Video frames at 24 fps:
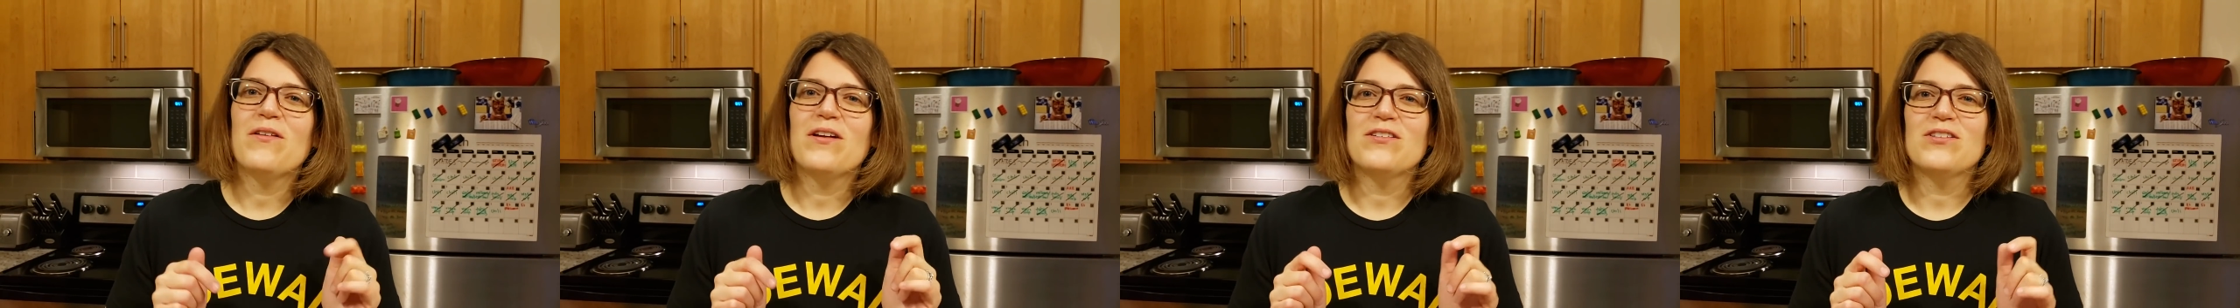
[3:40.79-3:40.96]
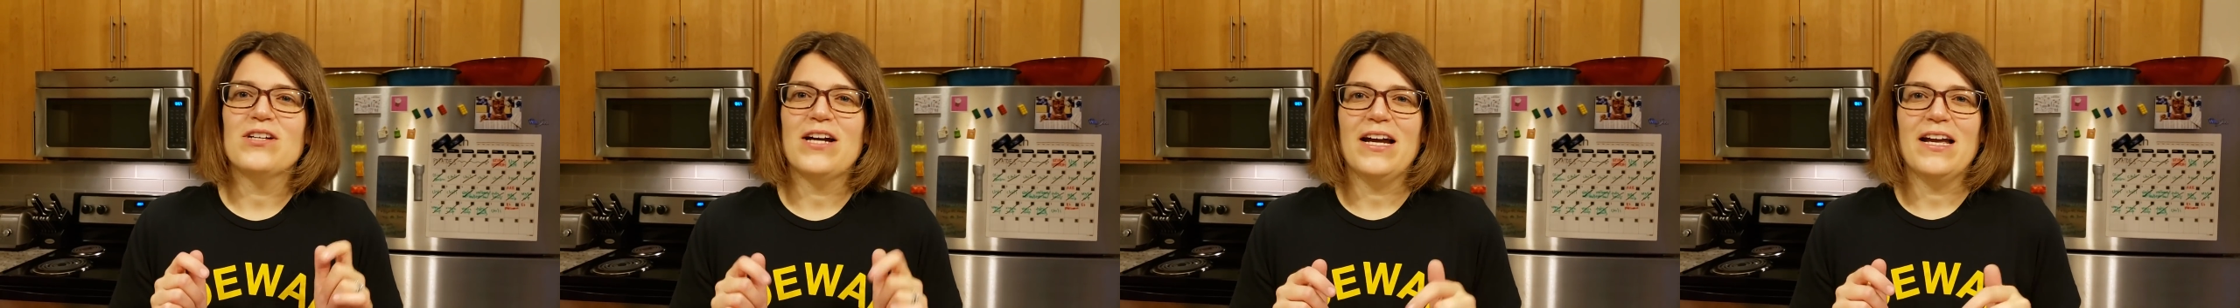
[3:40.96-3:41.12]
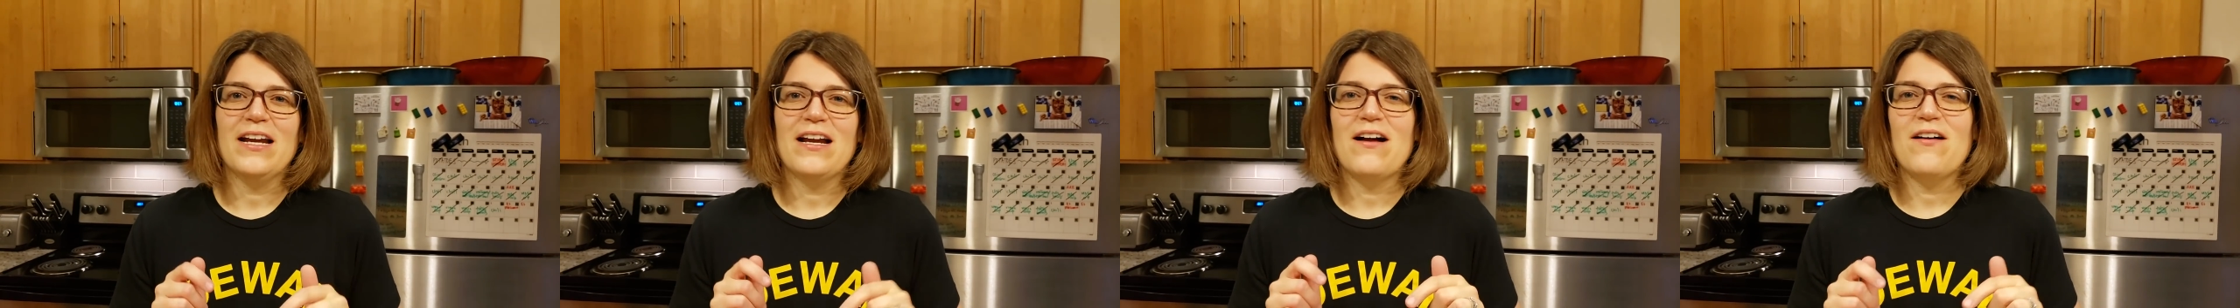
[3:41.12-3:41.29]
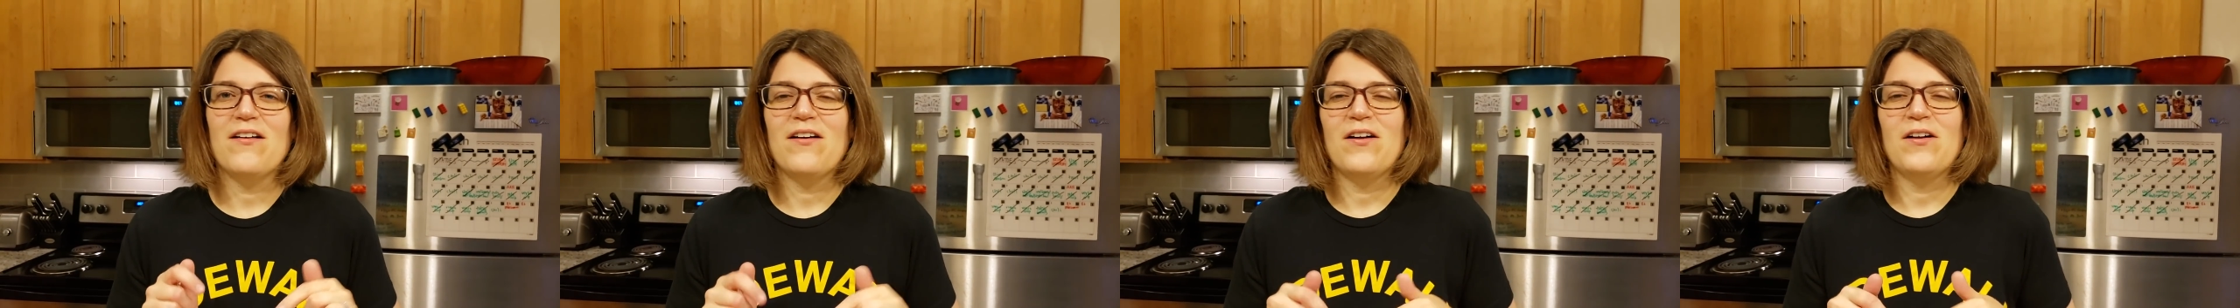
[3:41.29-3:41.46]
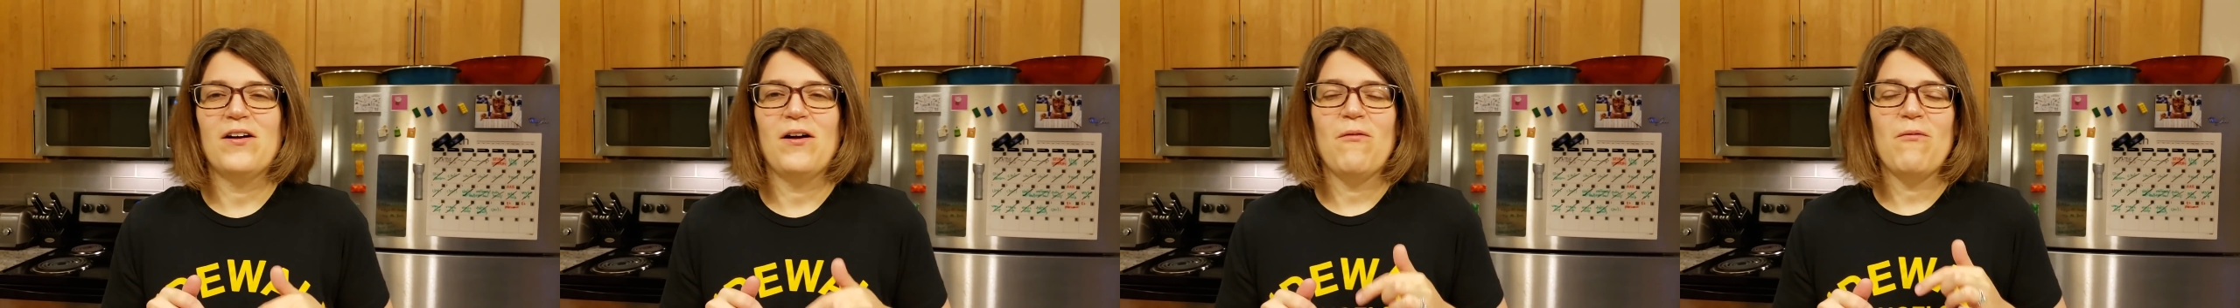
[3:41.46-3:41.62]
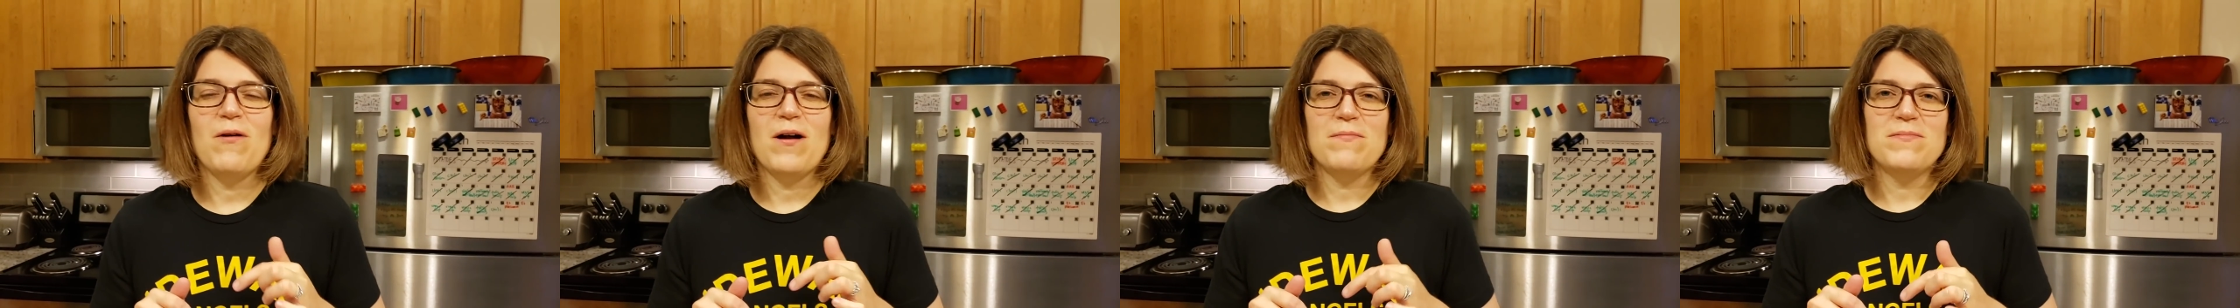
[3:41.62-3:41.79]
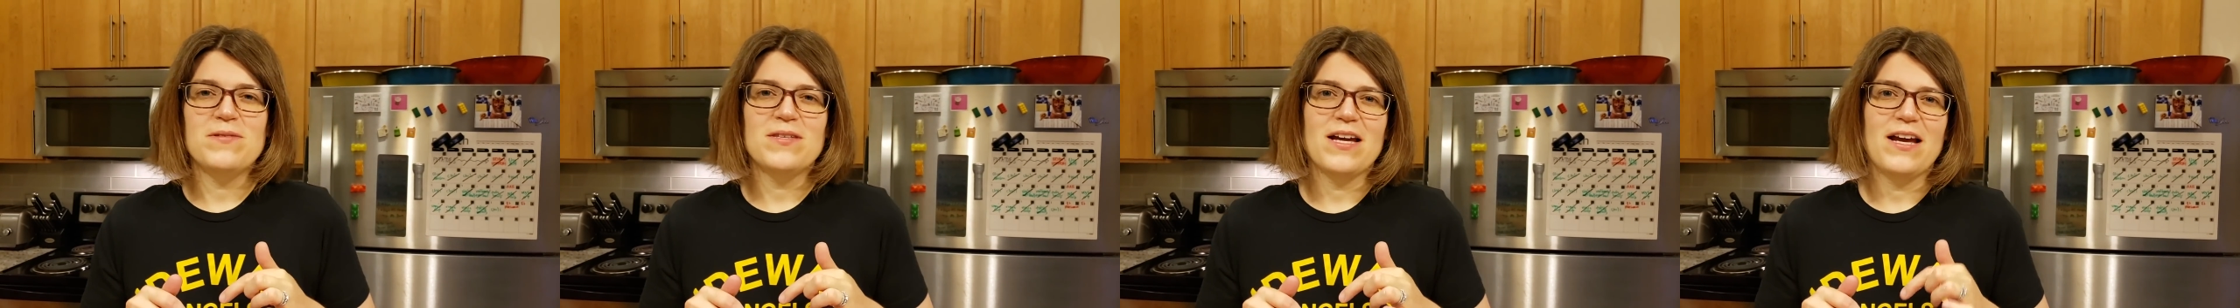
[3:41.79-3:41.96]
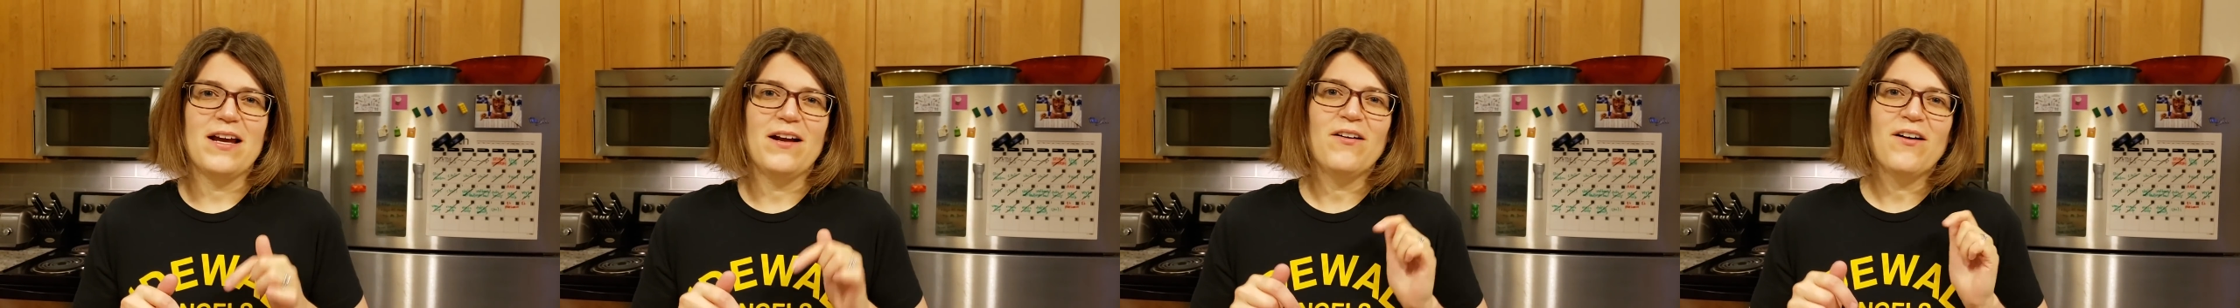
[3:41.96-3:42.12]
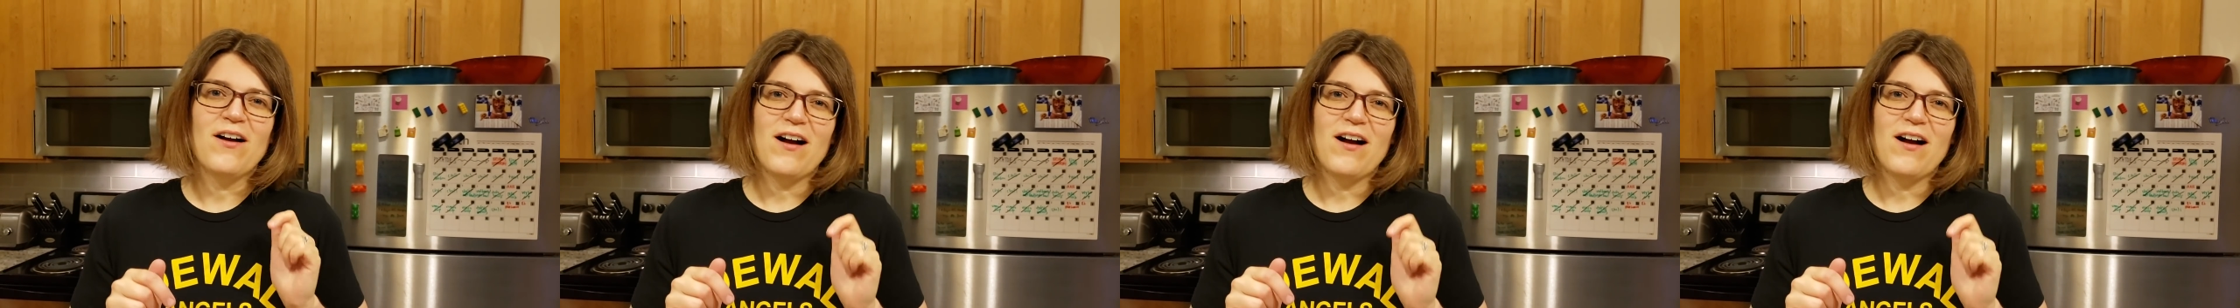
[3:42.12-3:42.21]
can check it out on our website,